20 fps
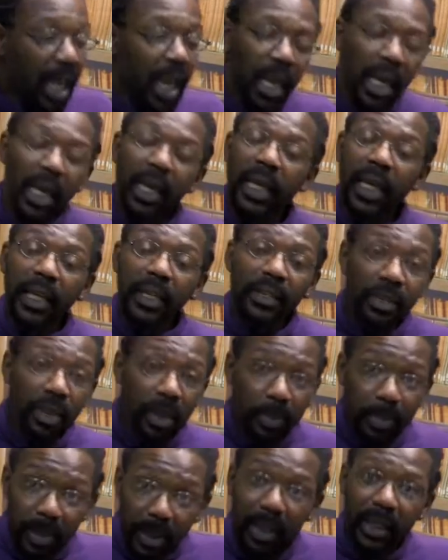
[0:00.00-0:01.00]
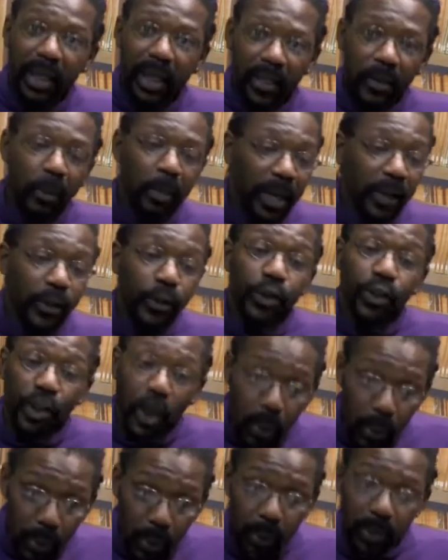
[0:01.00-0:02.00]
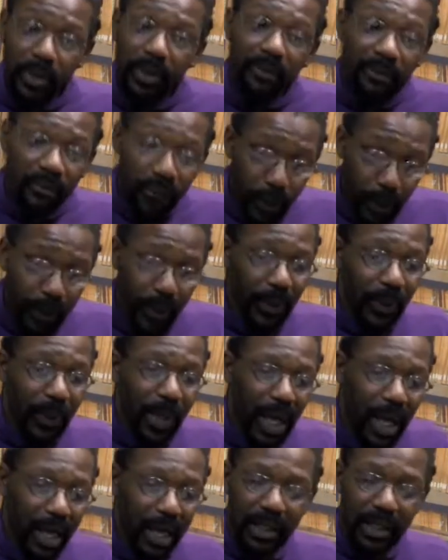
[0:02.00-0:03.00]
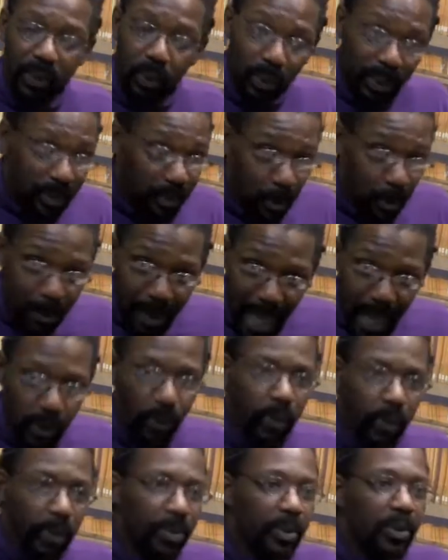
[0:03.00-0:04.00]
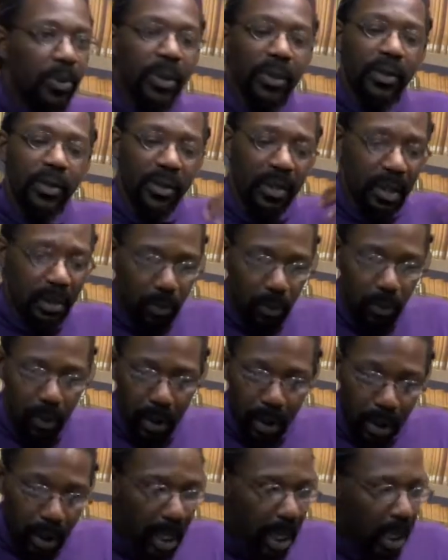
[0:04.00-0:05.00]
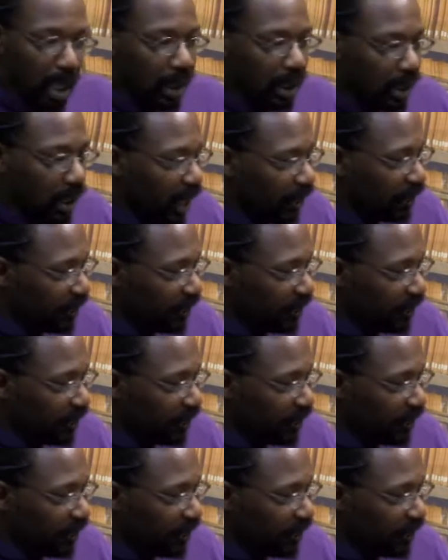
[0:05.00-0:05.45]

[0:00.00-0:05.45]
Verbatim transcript: And I can start putting together better shows for you guys with more battle reports and more live